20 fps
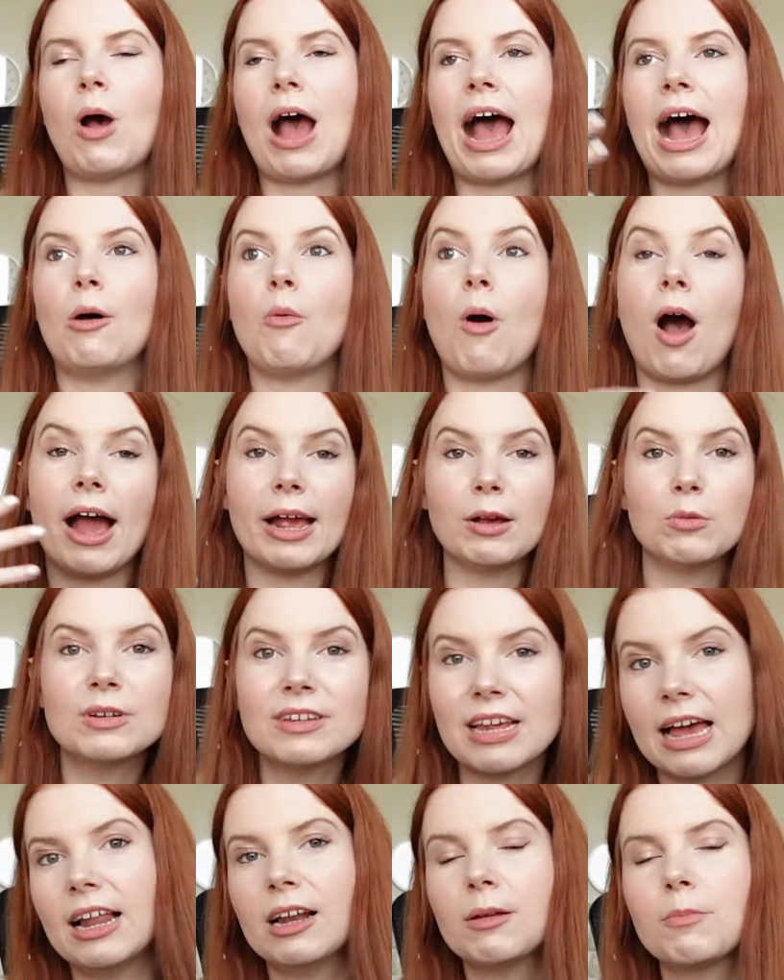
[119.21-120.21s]
how I would
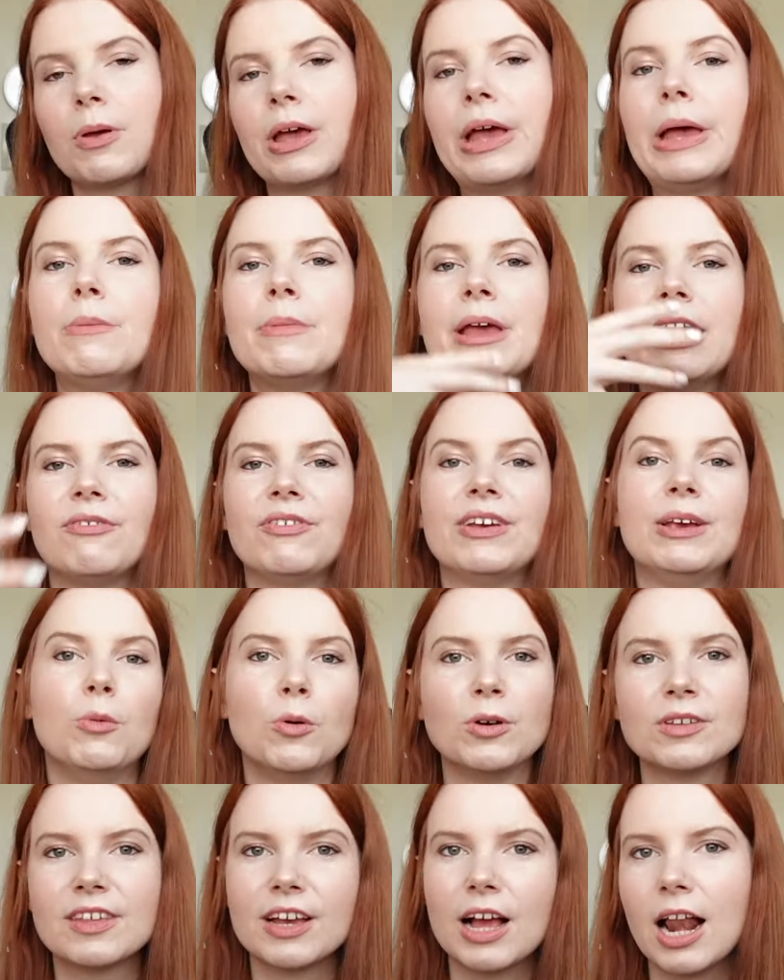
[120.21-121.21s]
help him if he was a